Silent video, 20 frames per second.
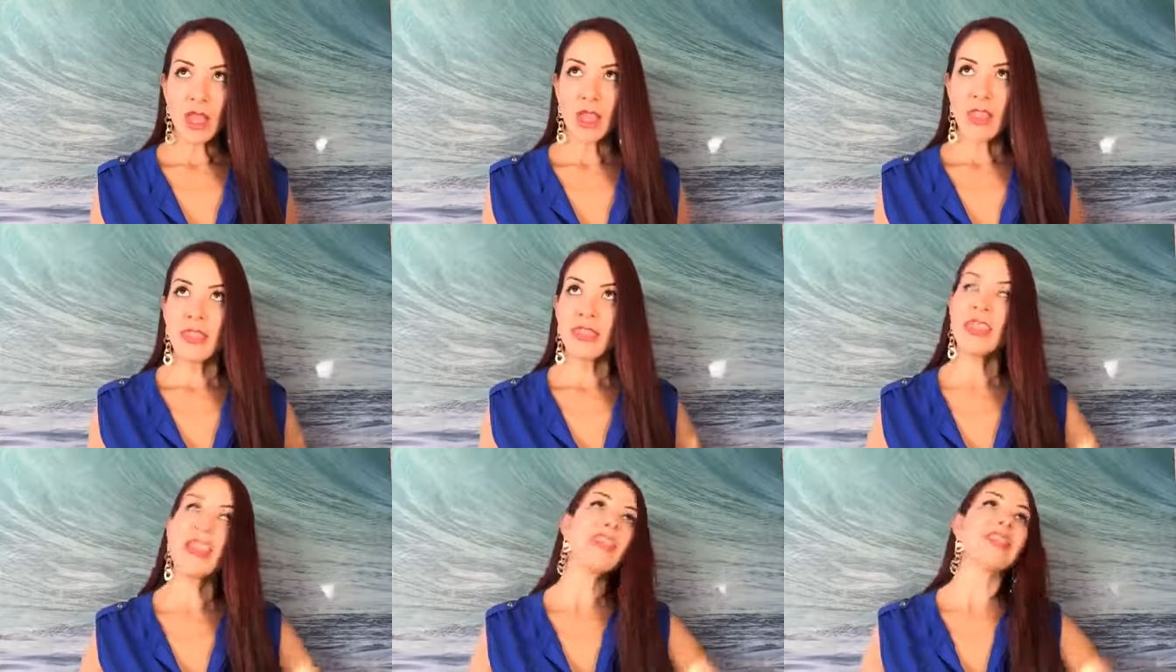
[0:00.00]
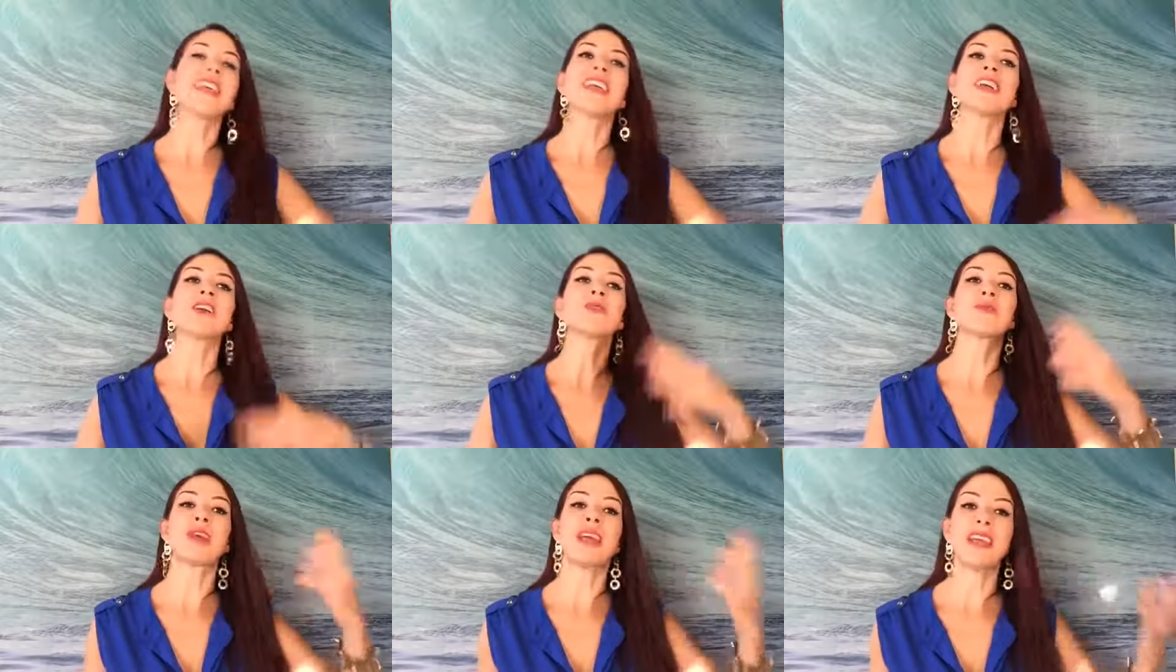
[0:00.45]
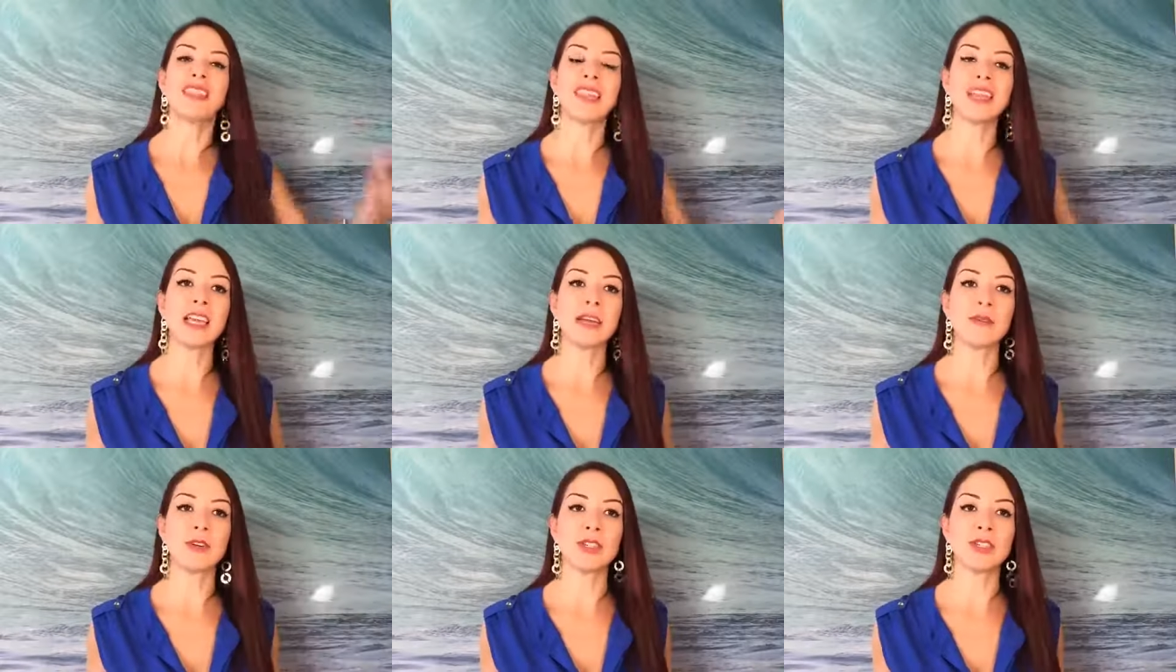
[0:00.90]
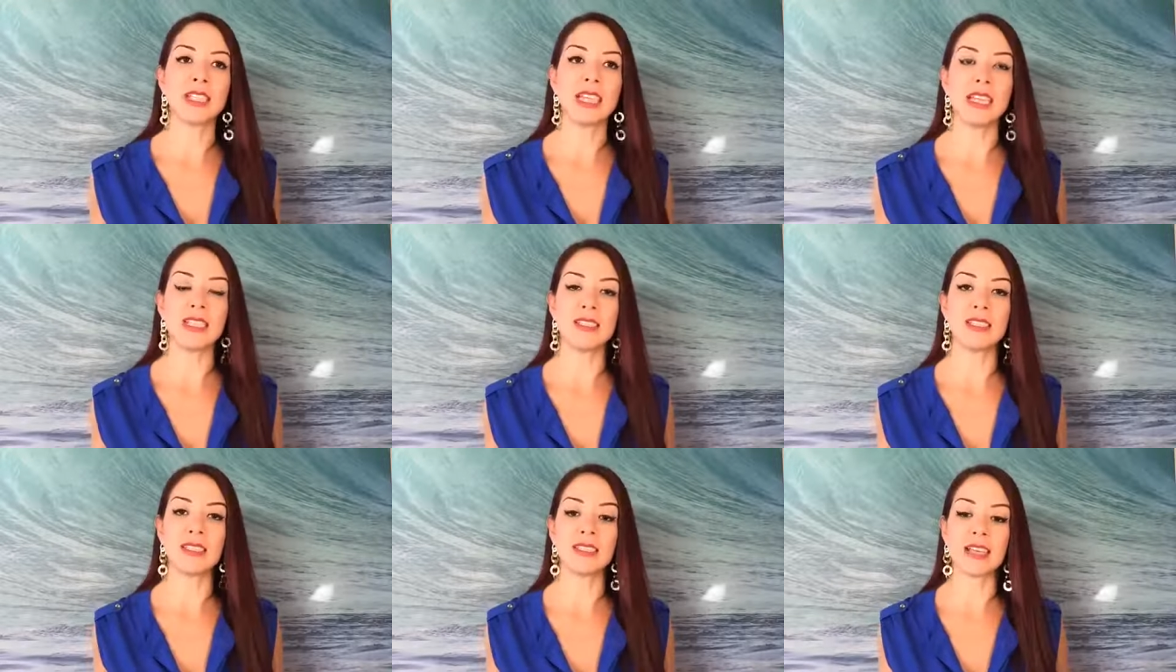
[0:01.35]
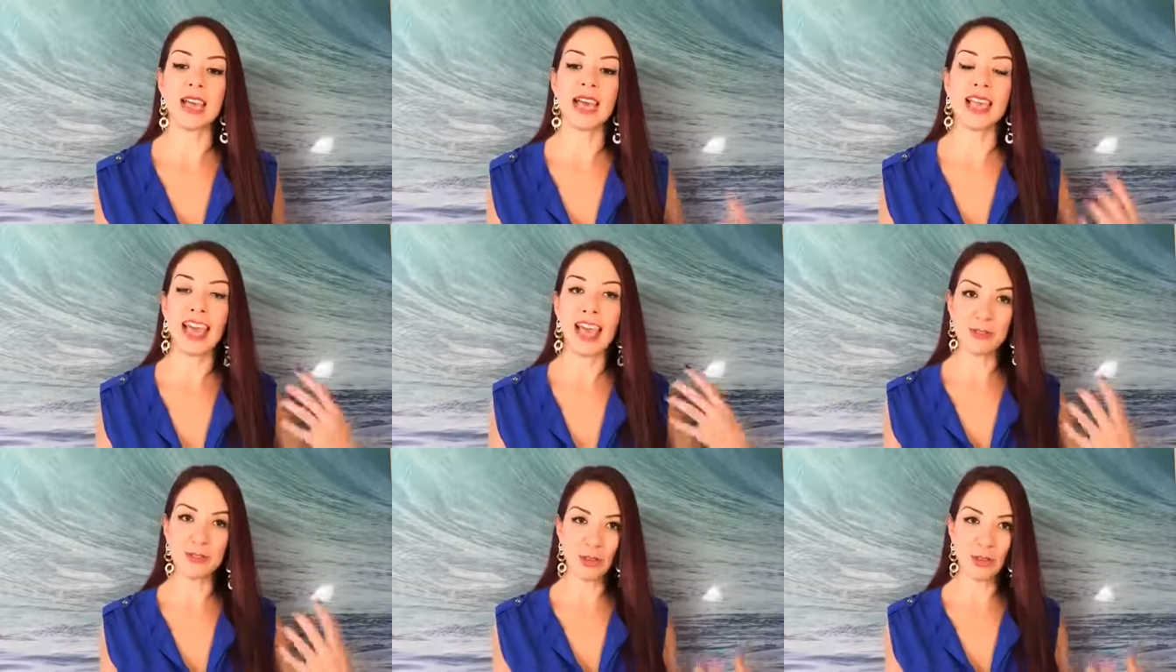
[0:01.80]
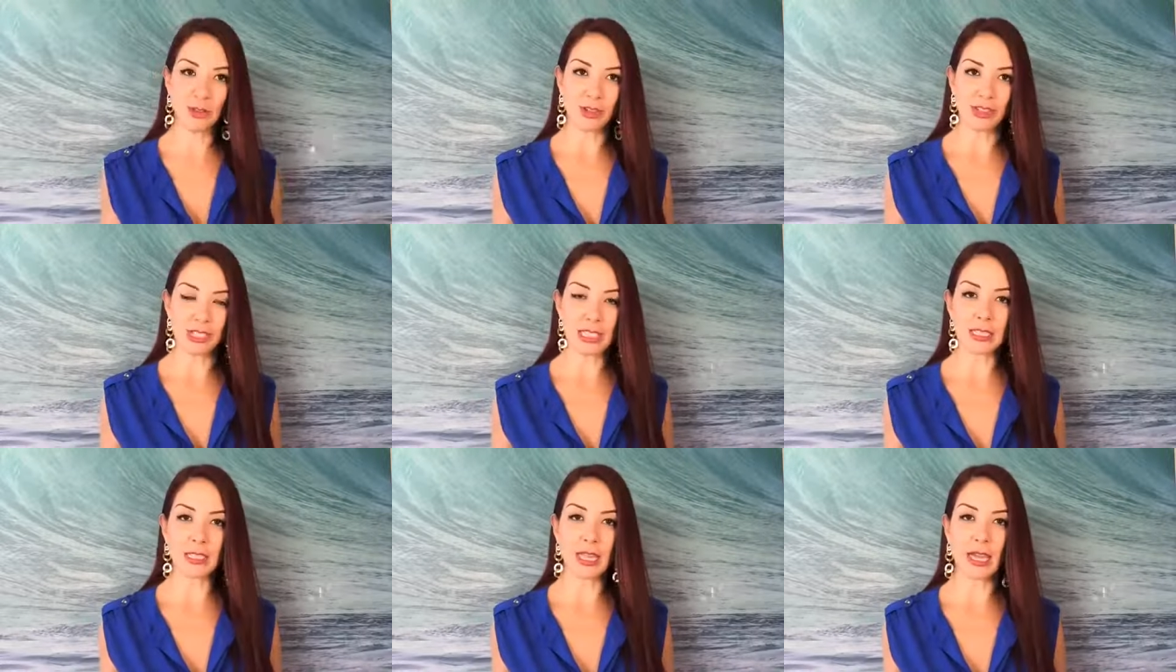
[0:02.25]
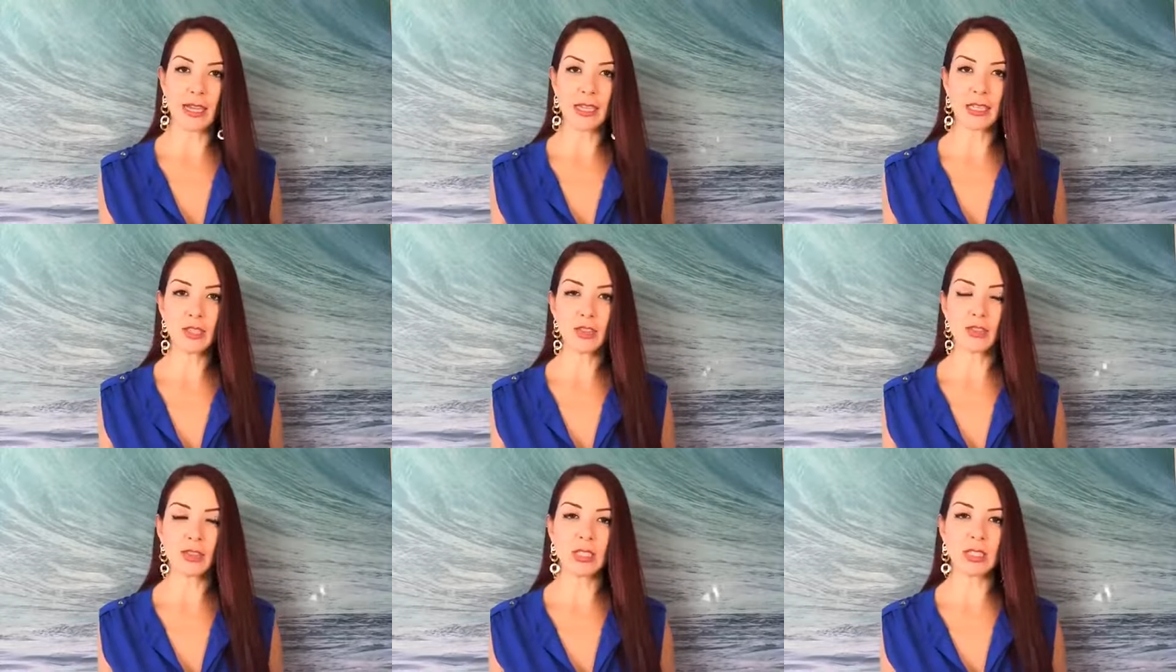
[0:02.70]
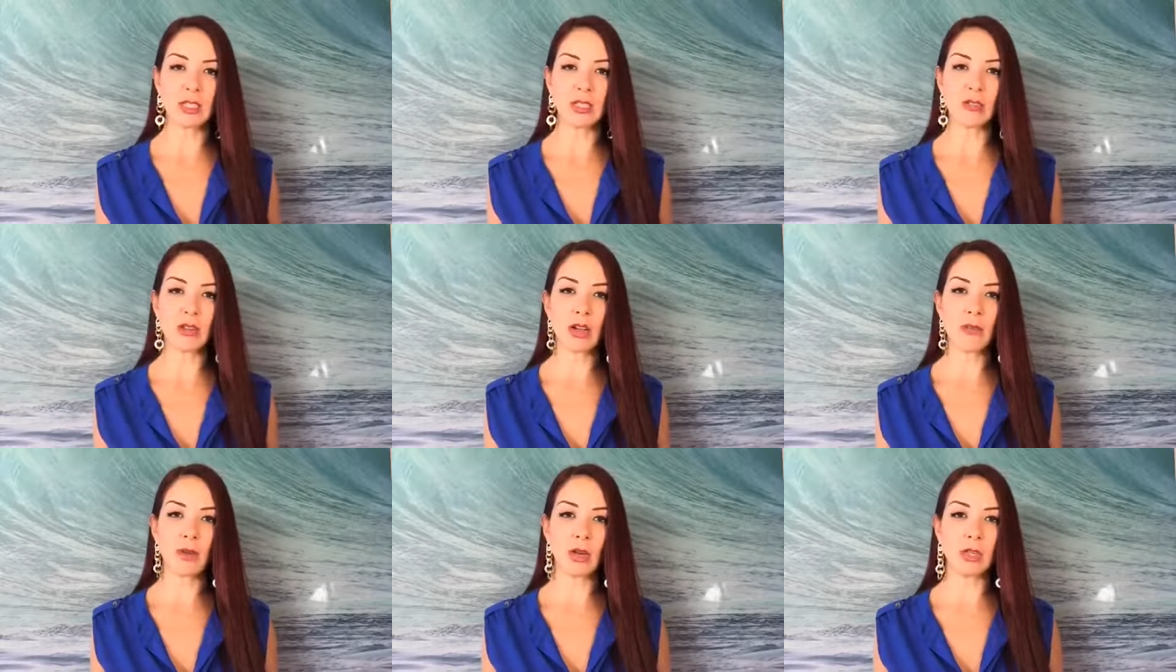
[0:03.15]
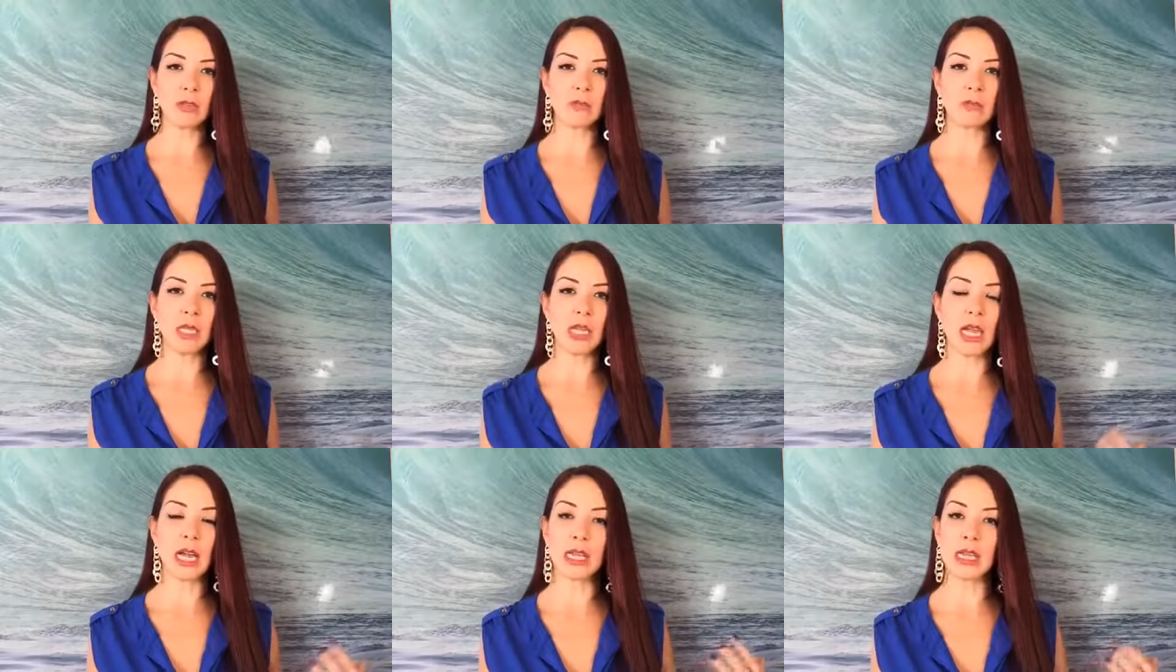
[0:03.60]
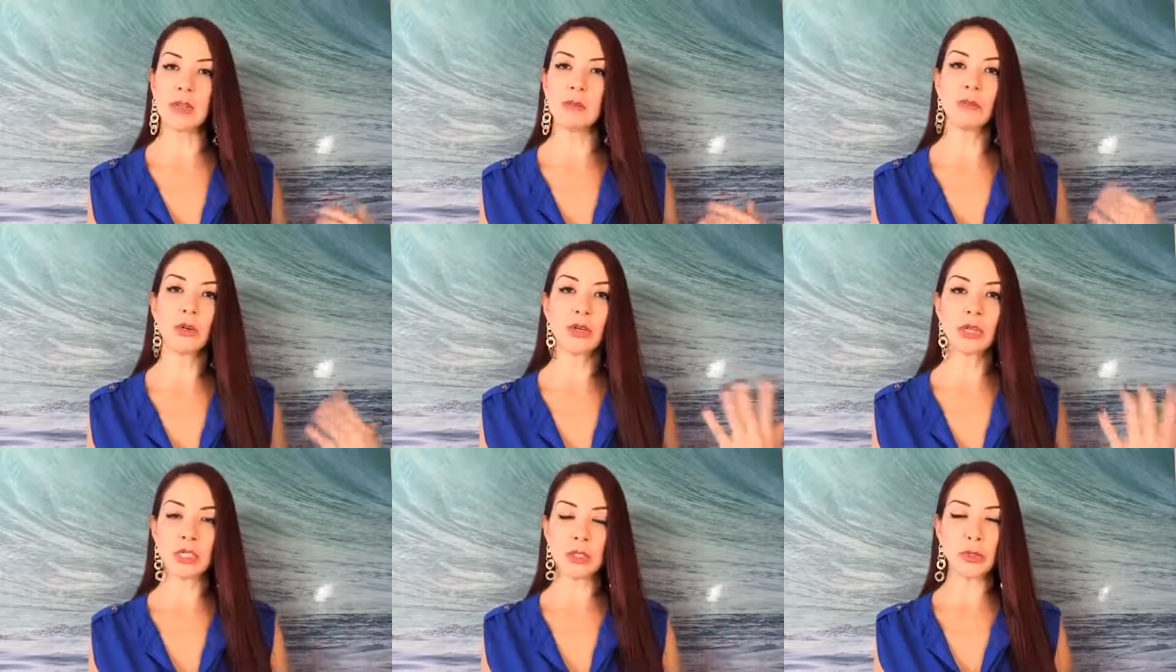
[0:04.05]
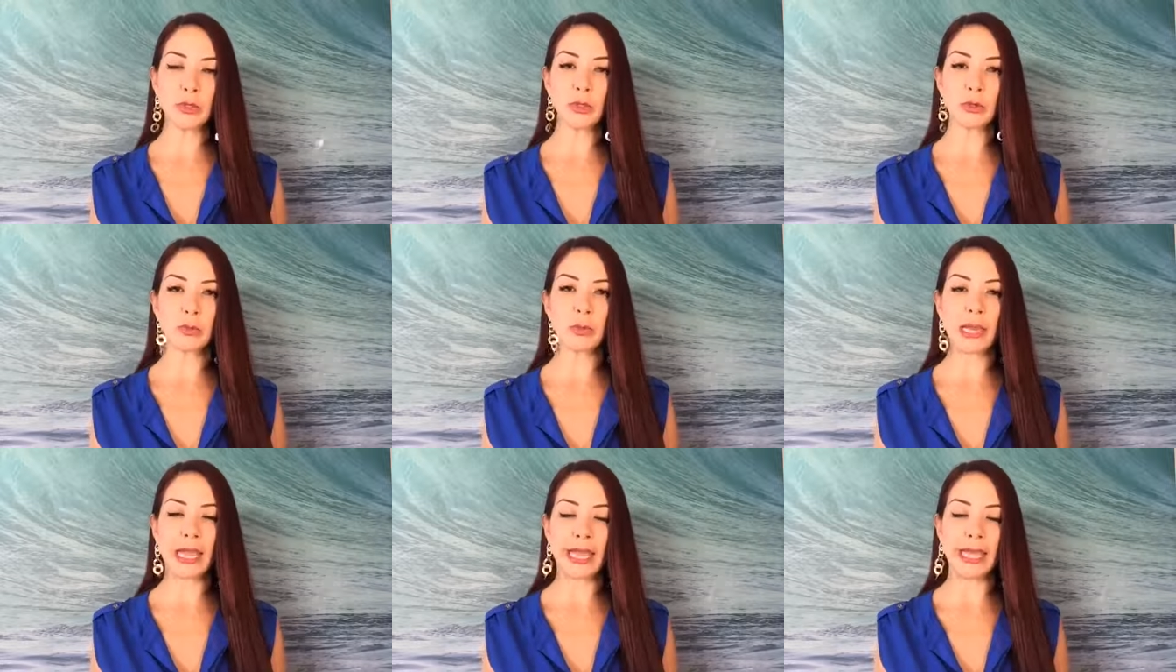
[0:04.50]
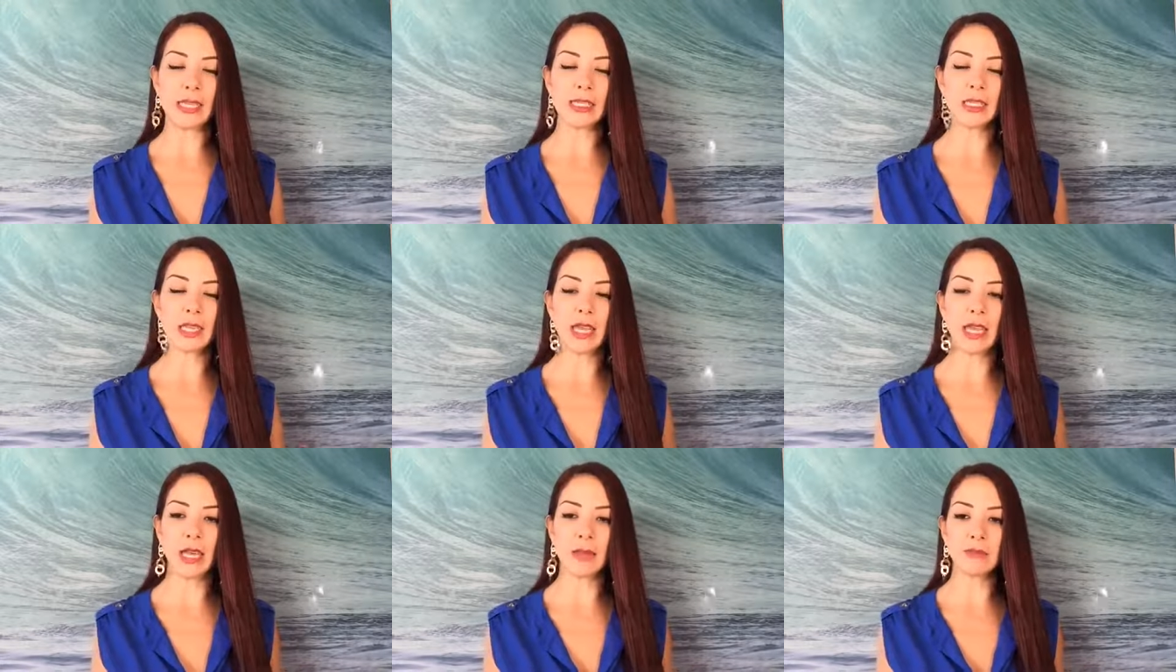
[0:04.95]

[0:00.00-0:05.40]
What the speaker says: the great thing about this is I have done all the studies. So this is not about me adding more into your plate.